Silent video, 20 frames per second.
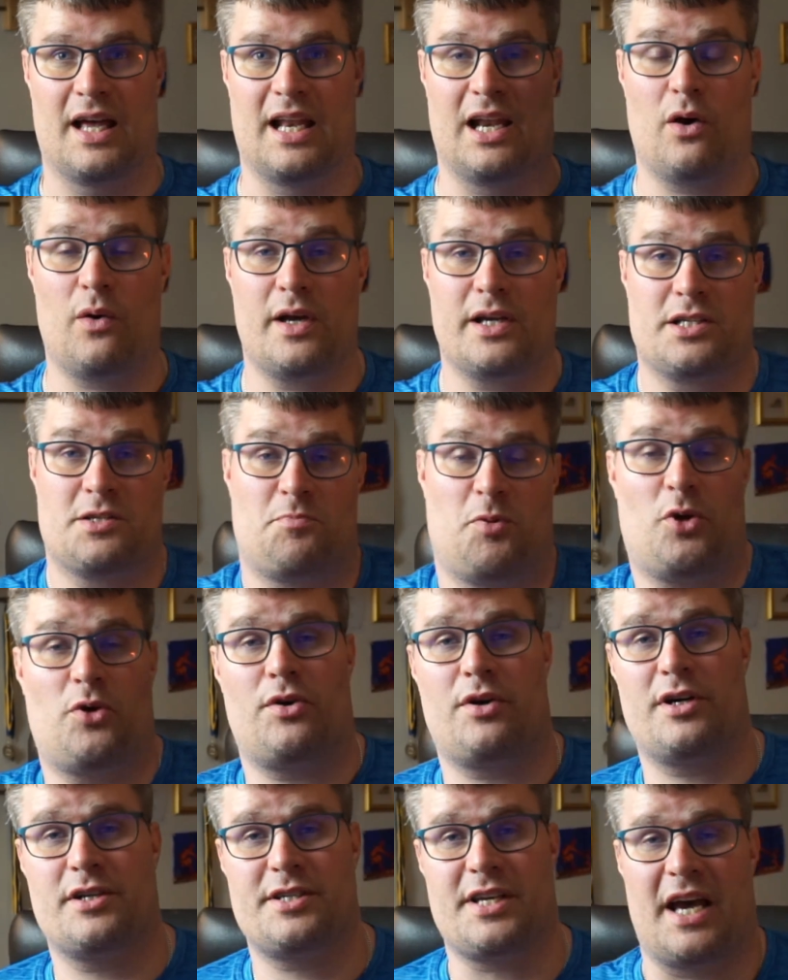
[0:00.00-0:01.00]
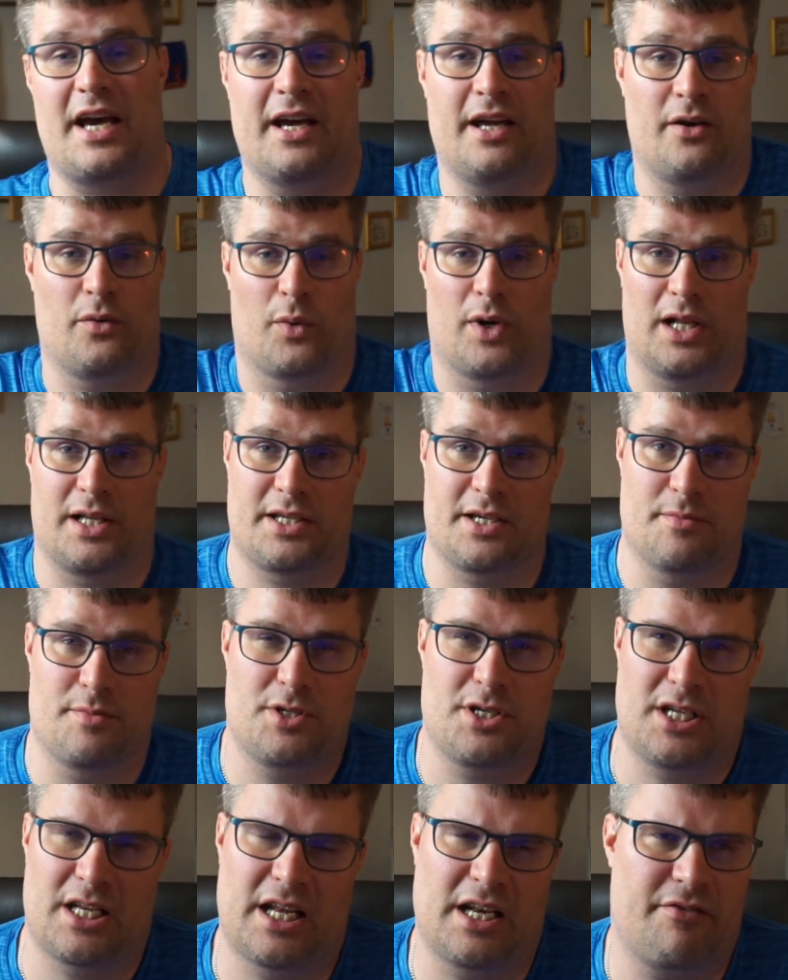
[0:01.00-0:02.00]
Hello explorers and welcome
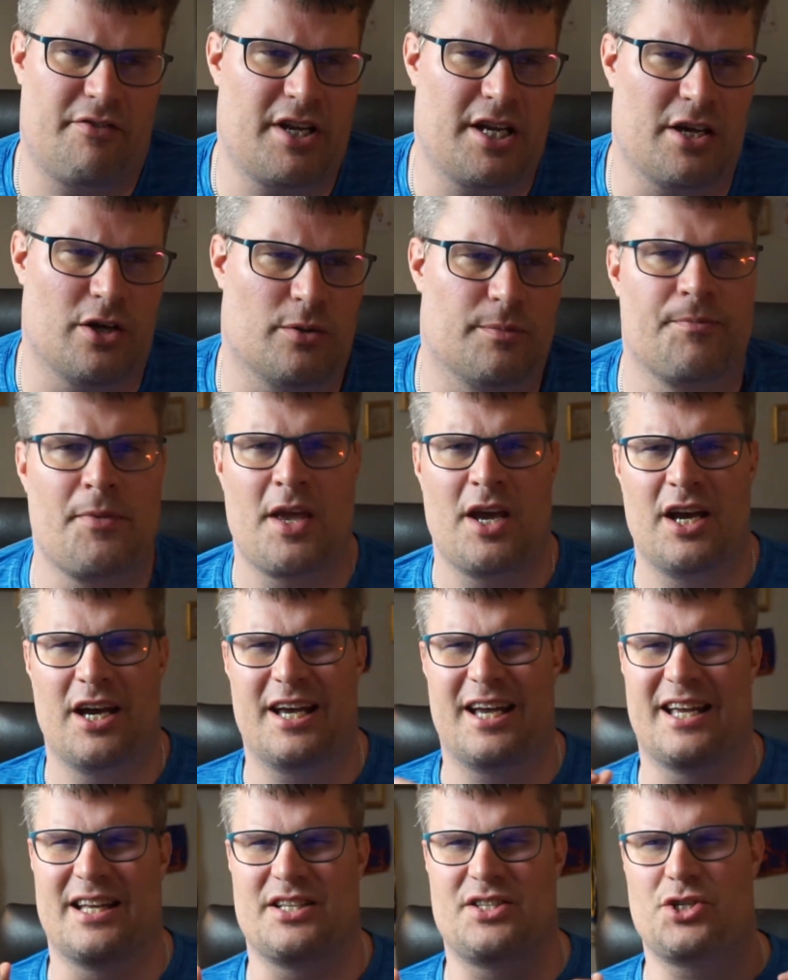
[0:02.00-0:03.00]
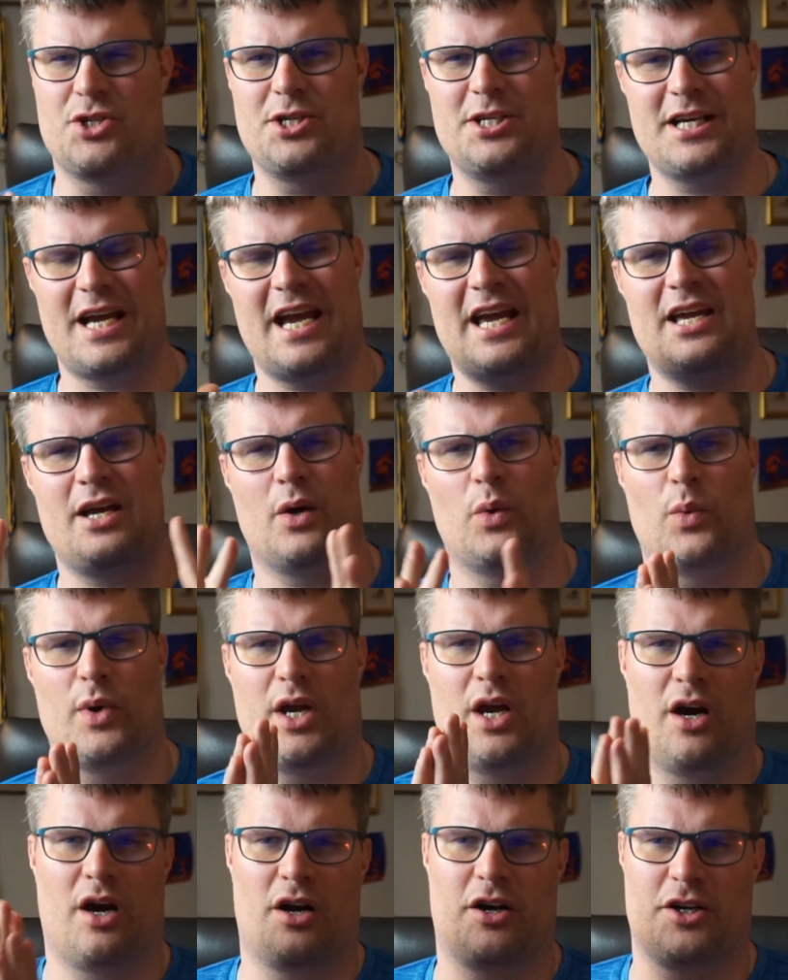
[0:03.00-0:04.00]
to another video. And today
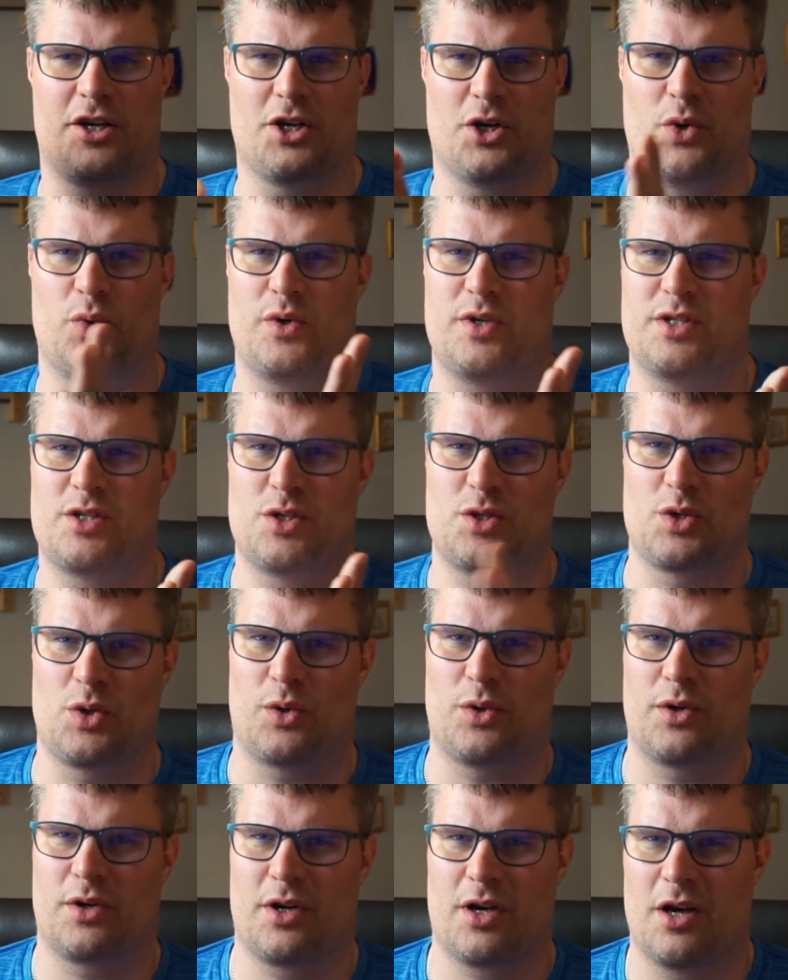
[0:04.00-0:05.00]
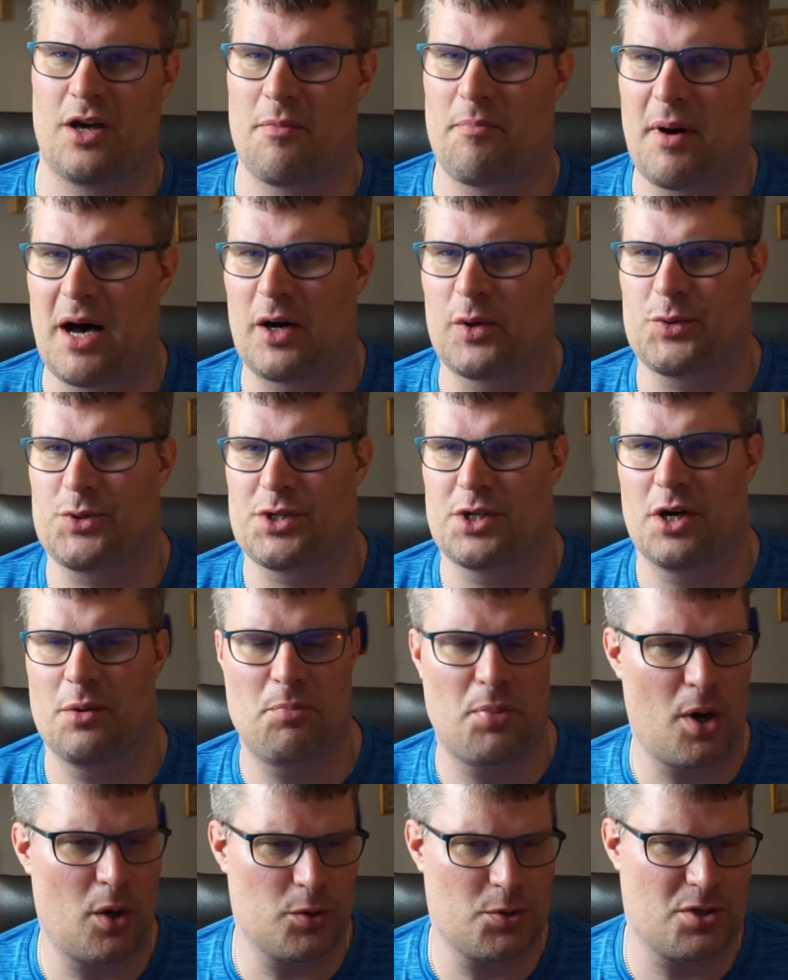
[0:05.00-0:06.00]
we are going to talk about a
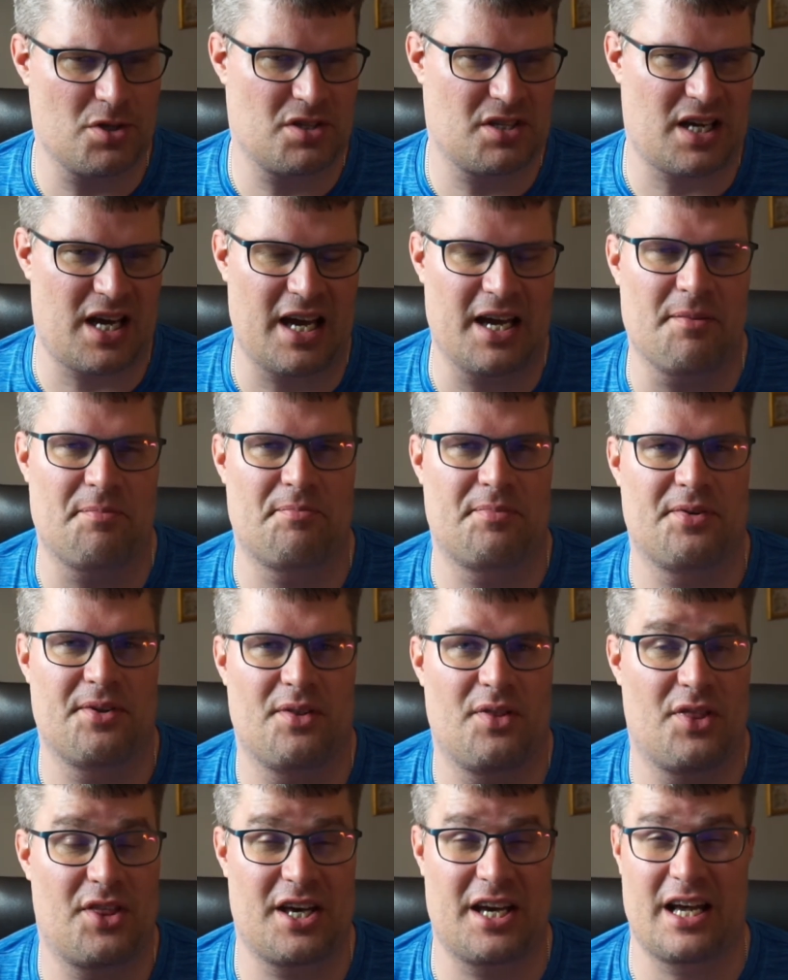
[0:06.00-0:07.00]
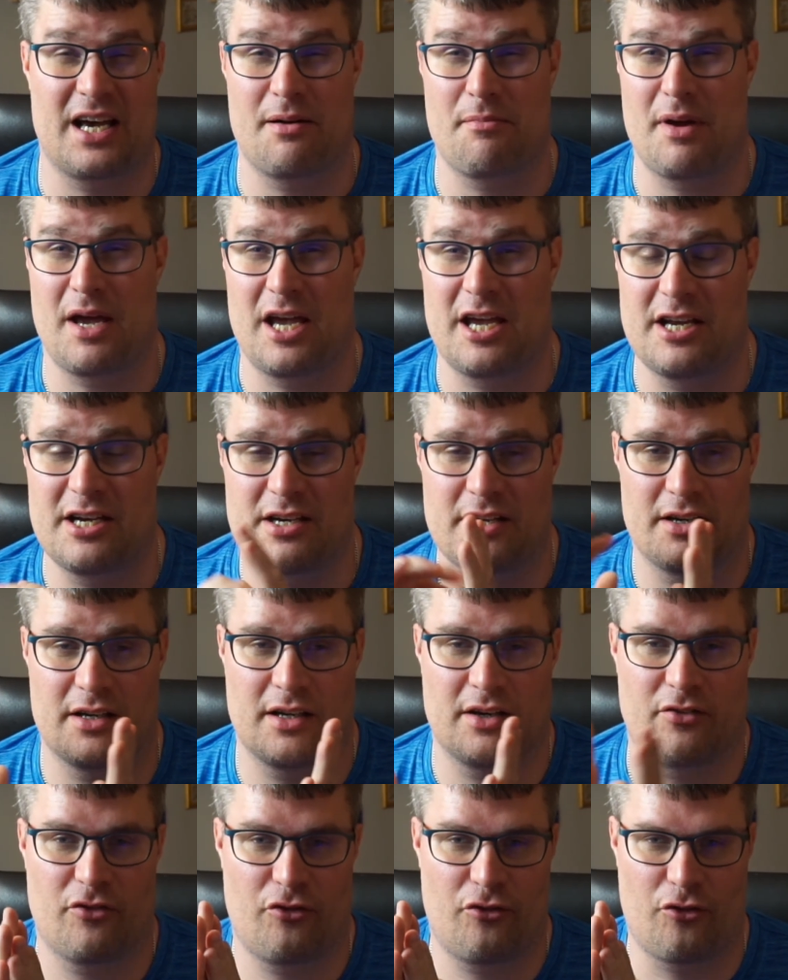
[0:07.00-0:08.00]
prototype that I made
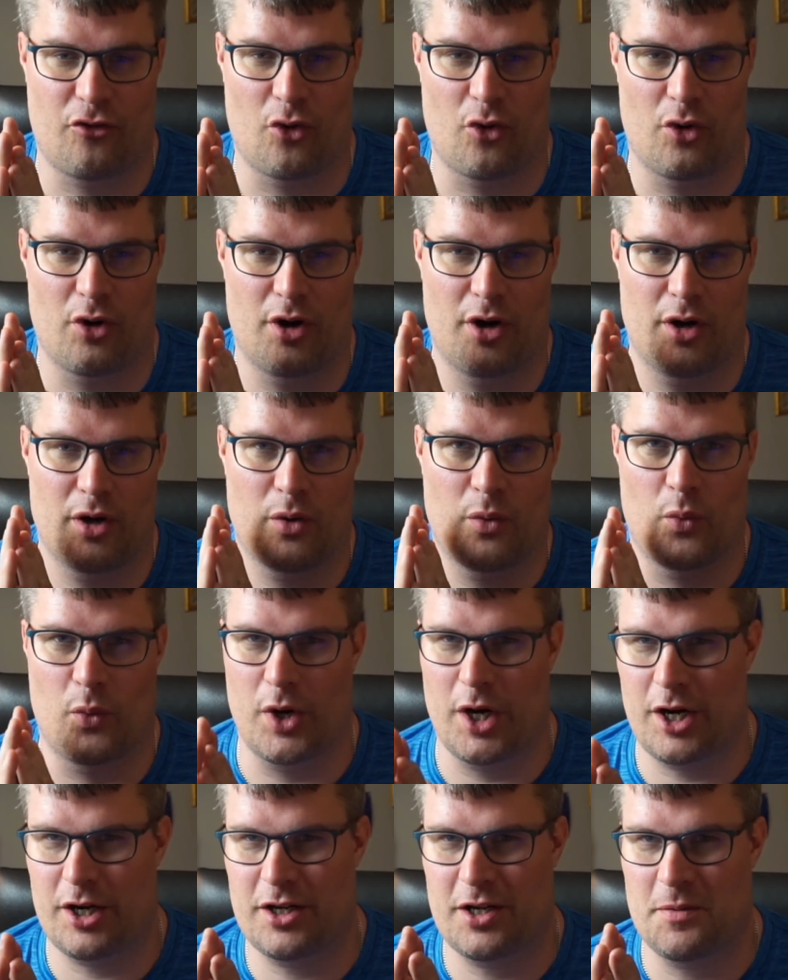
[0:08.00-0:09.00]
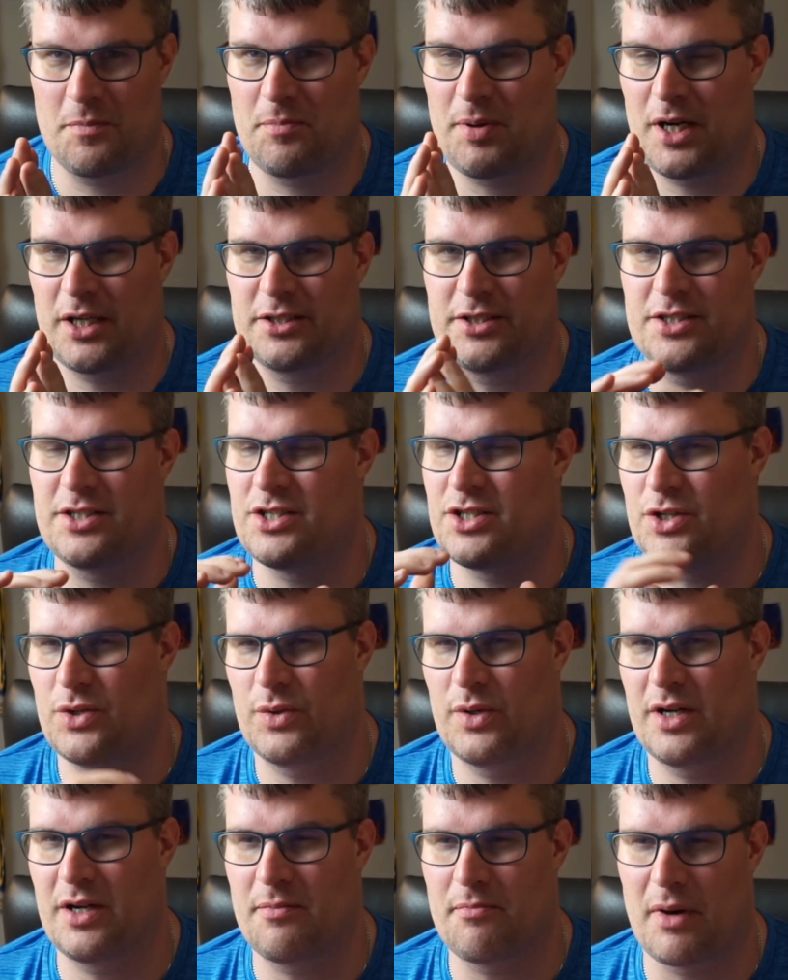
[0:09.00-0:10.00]
for work but
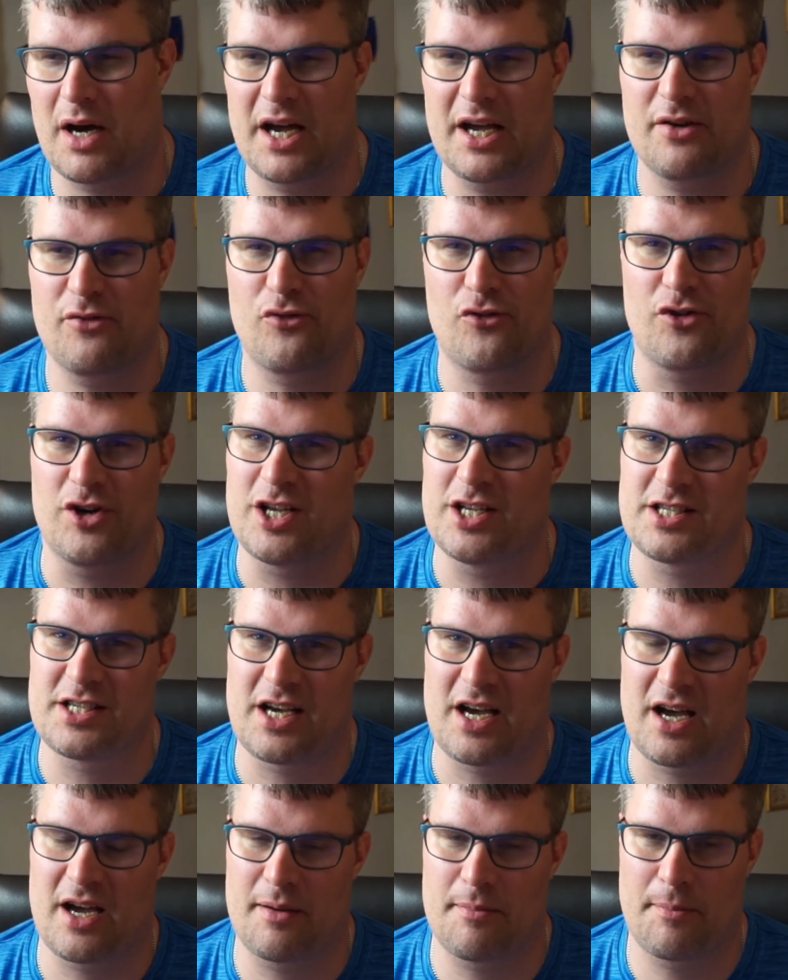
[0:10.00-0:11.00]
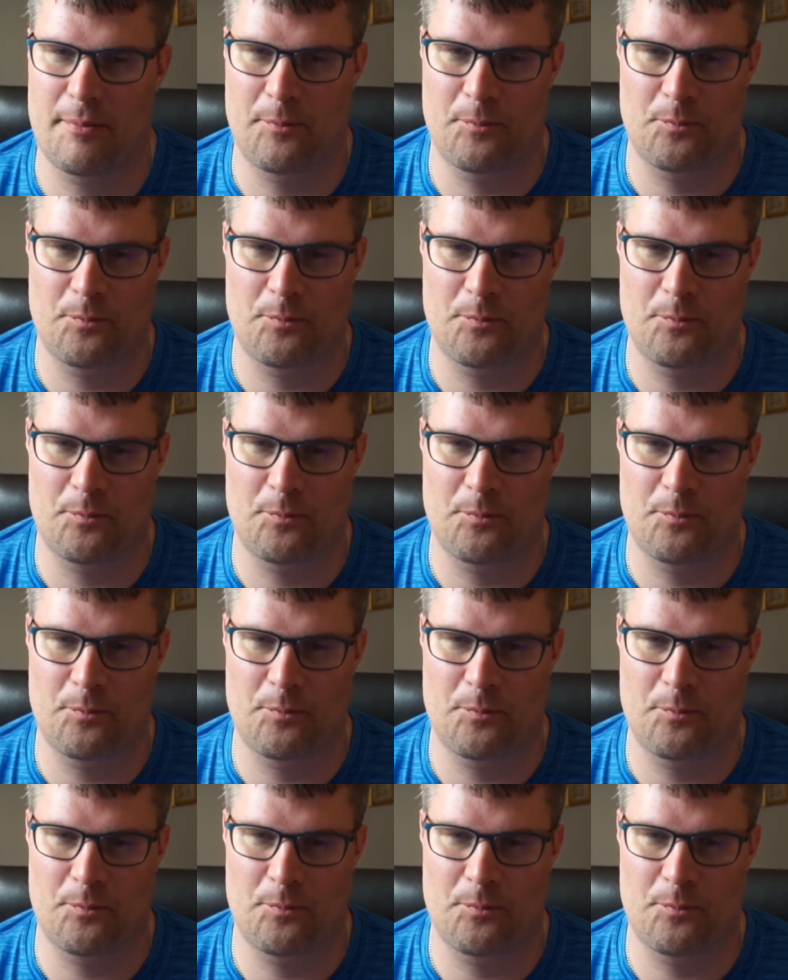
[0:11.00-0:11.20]
during my free time.